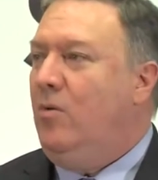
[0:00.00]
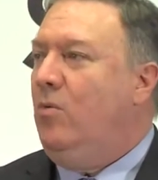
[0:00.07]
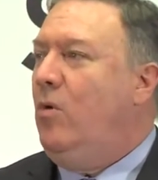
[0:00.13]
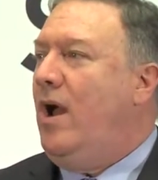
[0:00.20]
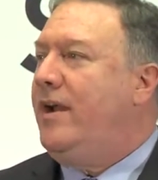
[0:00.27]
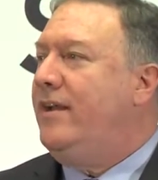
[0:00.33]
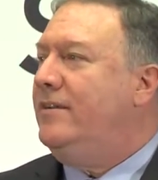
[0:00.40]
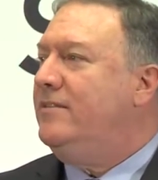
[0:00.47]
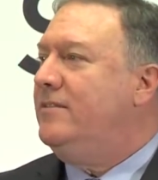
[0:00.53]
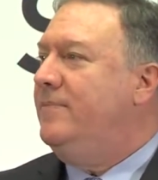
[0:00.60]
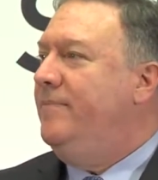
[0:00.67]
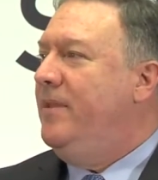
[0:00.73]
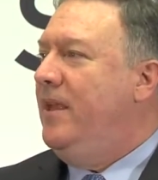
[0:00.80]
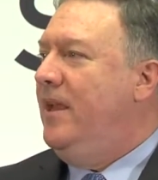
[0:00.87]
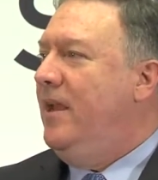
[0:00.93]
rockets,
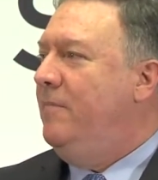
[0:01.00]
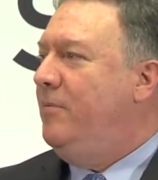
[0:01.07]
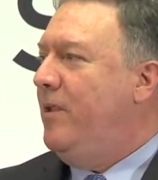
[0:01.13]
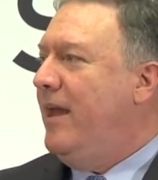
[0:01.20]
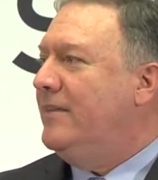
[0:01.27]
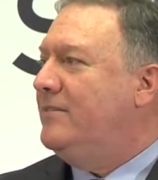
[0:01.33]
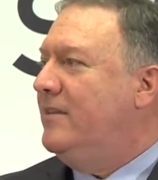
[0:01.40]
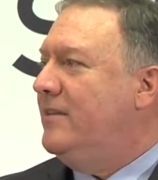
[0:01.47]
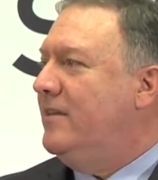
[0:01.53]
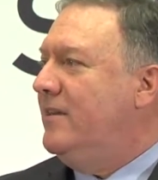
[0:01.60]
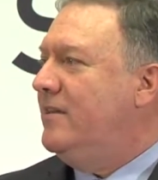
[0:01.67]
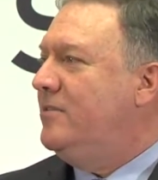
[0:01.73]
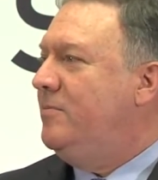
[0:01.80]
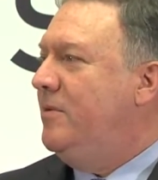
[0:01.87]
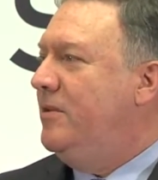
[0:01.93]
and plastic
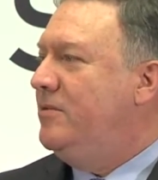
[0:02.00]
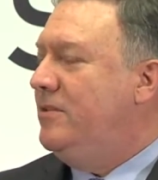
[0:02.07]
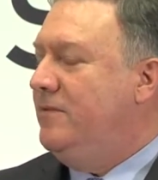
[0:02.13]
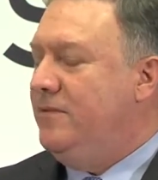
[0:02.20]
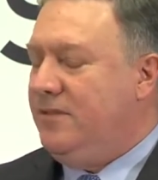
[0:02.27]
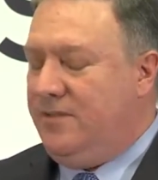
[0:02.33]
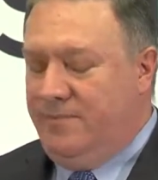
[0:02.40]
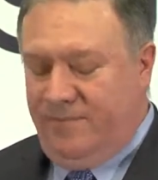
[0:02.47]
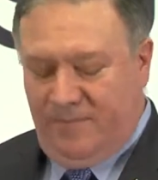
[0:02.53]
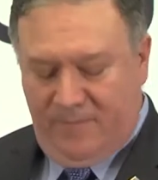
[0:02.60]
explosives.